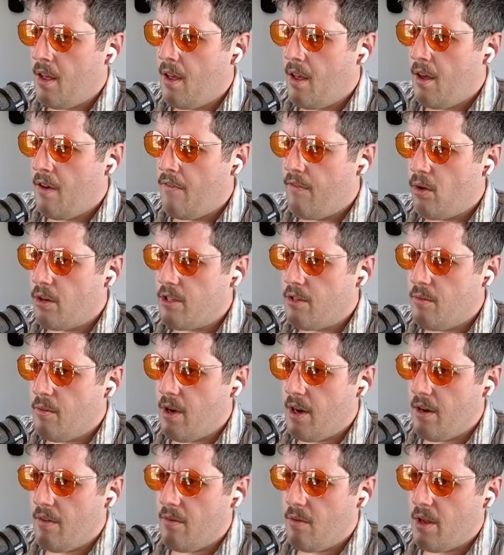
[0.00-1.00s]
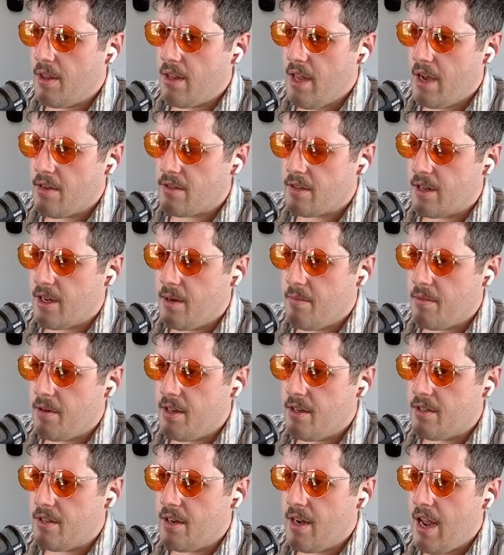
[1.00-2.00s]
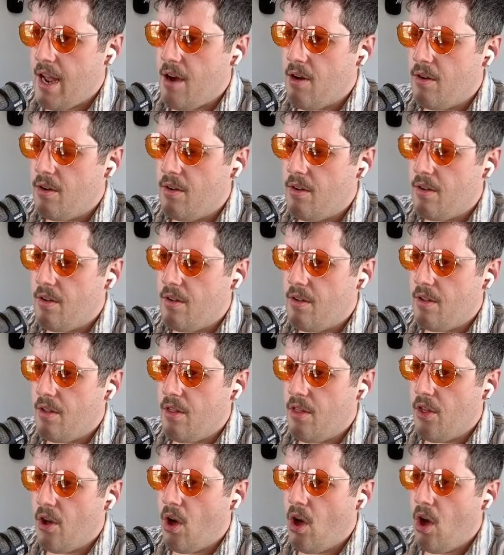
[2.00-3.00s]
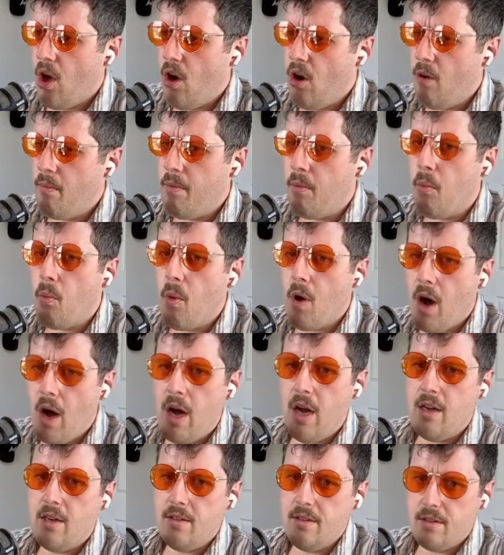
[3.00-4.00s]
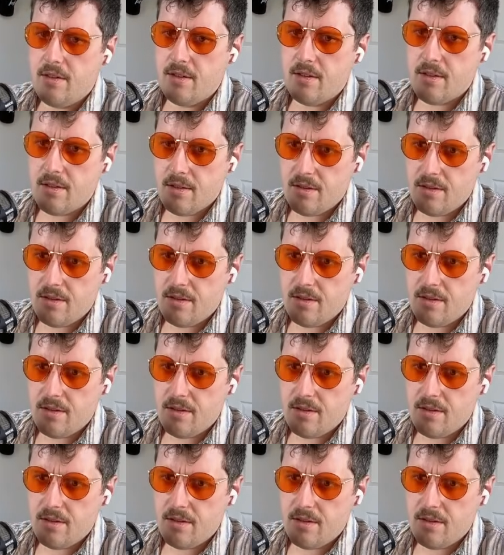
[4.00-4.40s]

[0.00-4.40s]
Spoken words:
Fortune 1000 companies. Now, the hope was